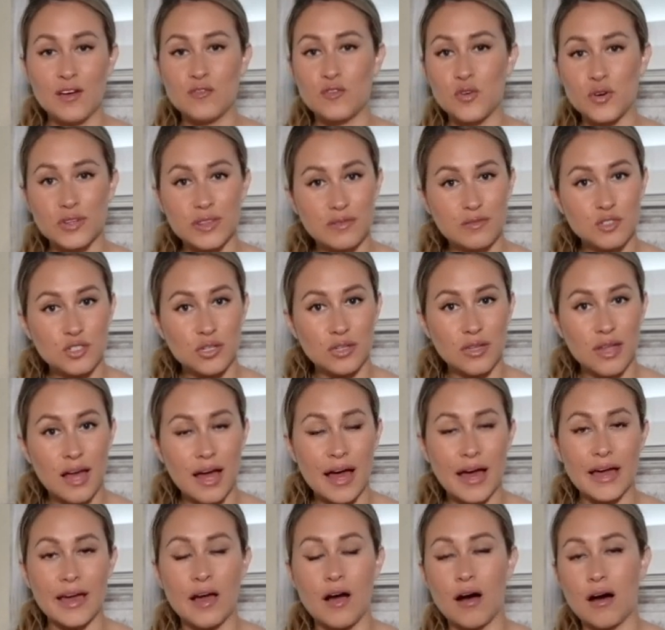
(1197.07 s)
4th of
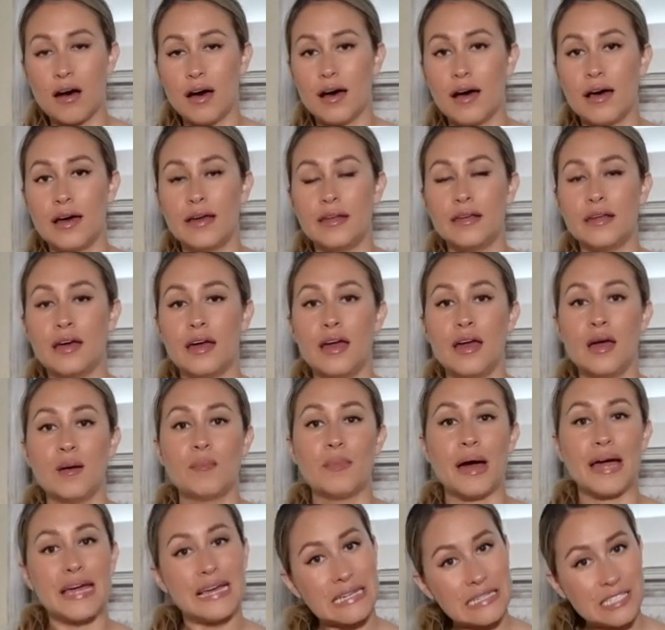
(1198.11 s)
July on
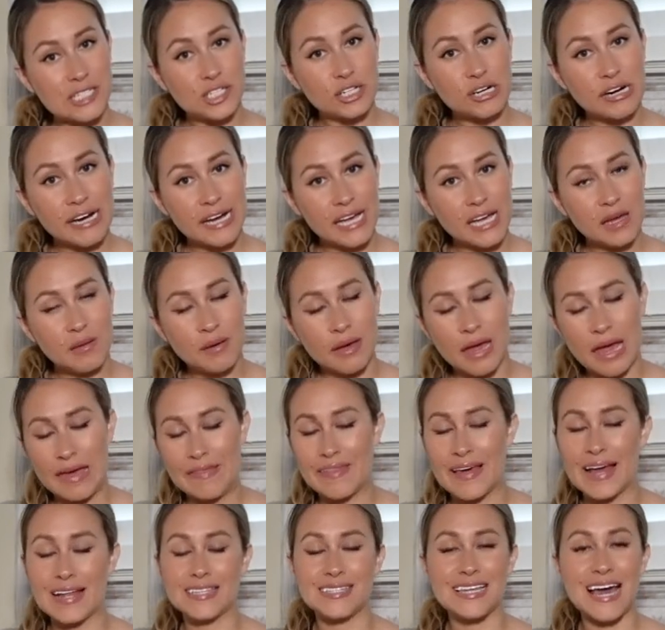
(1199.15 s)
my Instagram,
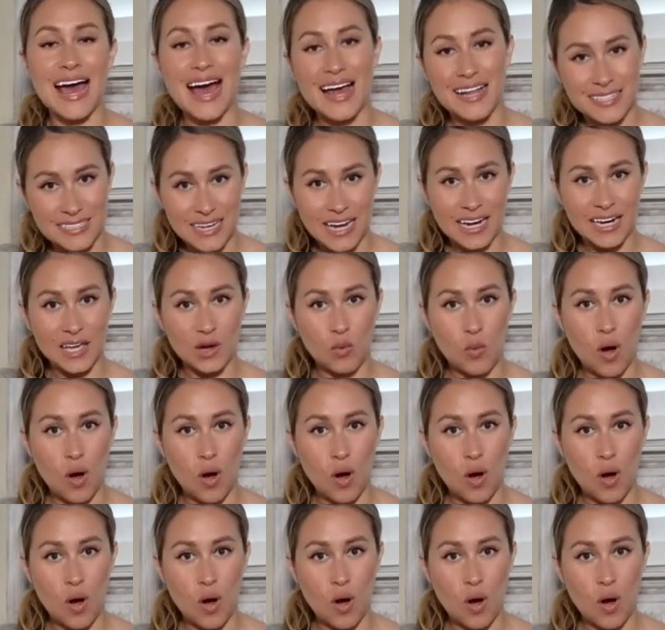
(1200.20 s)
and that's at Dani